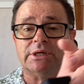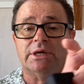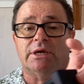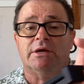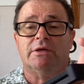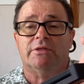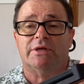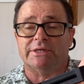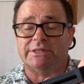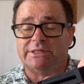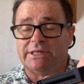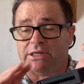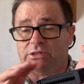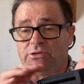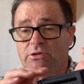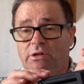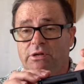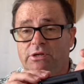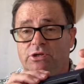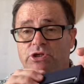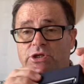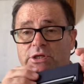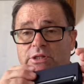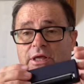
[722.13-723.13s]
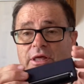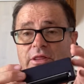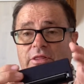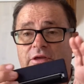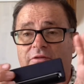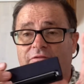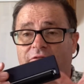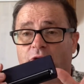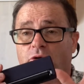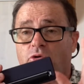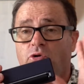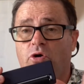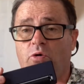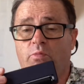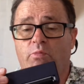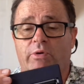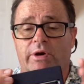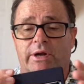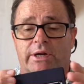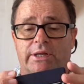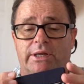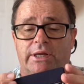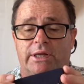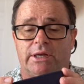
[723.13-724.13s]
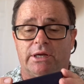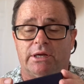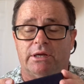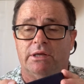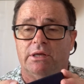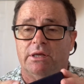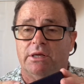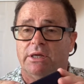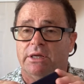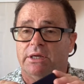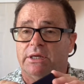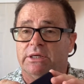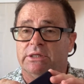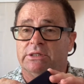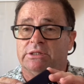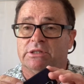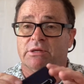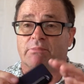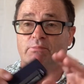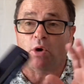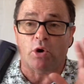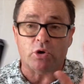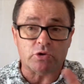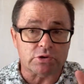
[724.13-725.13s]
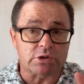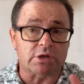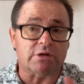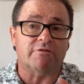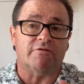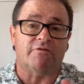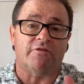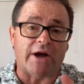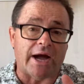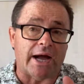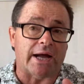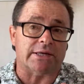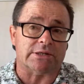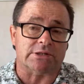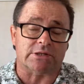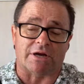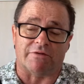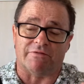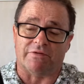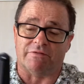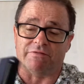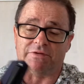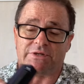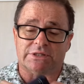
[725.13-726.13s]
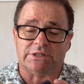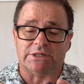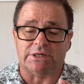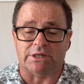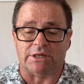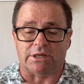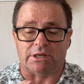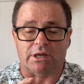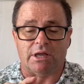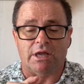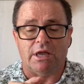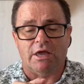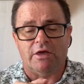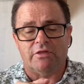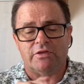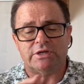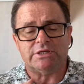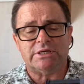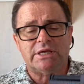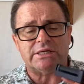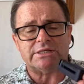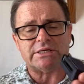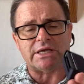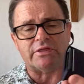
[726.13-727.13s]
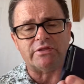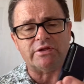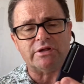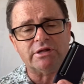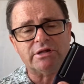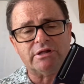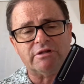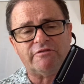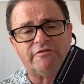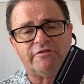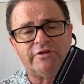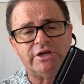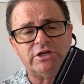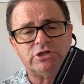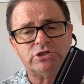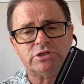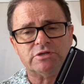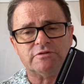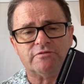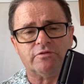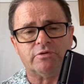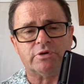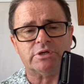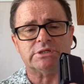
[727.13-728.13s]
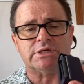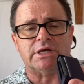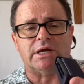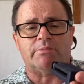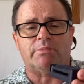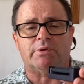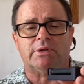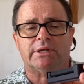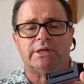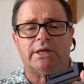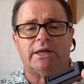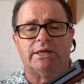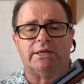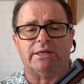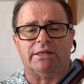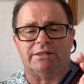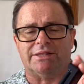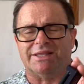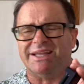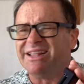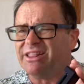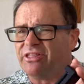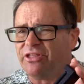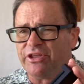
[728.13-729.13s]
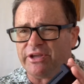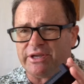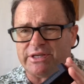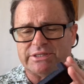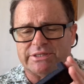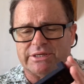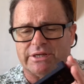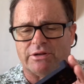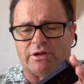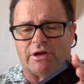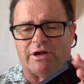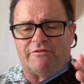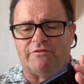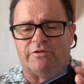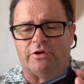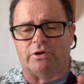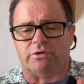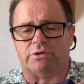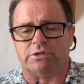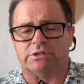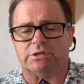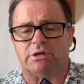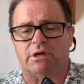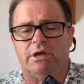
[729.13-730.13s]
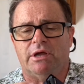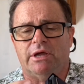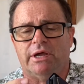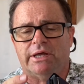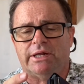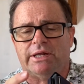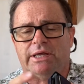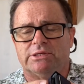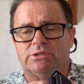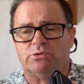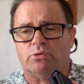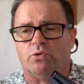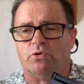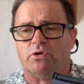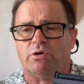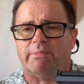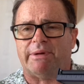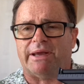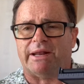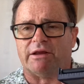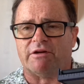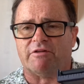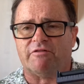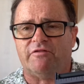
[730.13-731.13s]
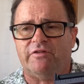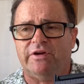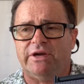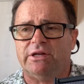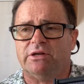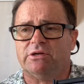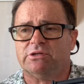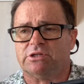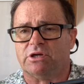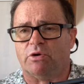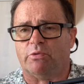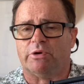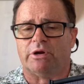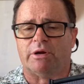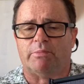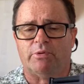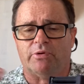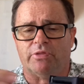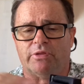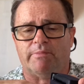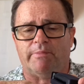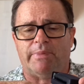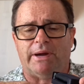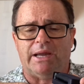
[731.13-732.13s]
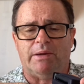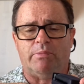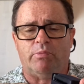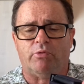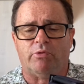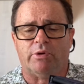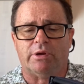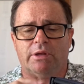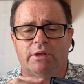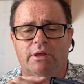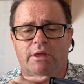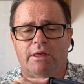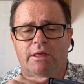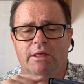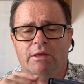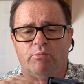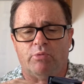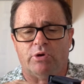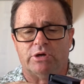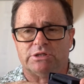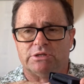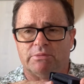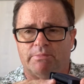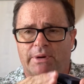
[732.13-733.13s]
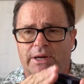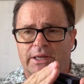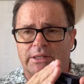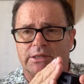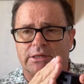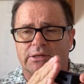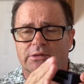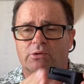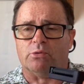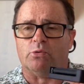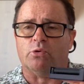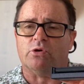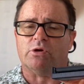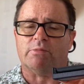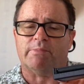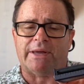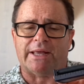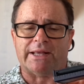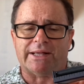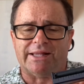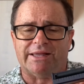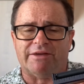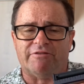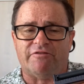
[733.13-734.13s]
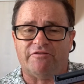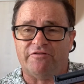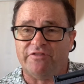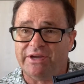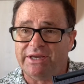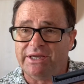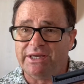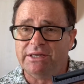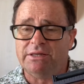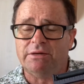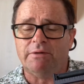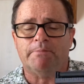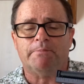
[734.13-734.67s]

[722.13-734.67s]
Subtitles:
The technology that they've incorporated here is the most advanced I've ever seen. This has other little features, for example, little things that I've noticed. It has an automatic feeder, so when I put the paper in, press a button, it'll automatically feed.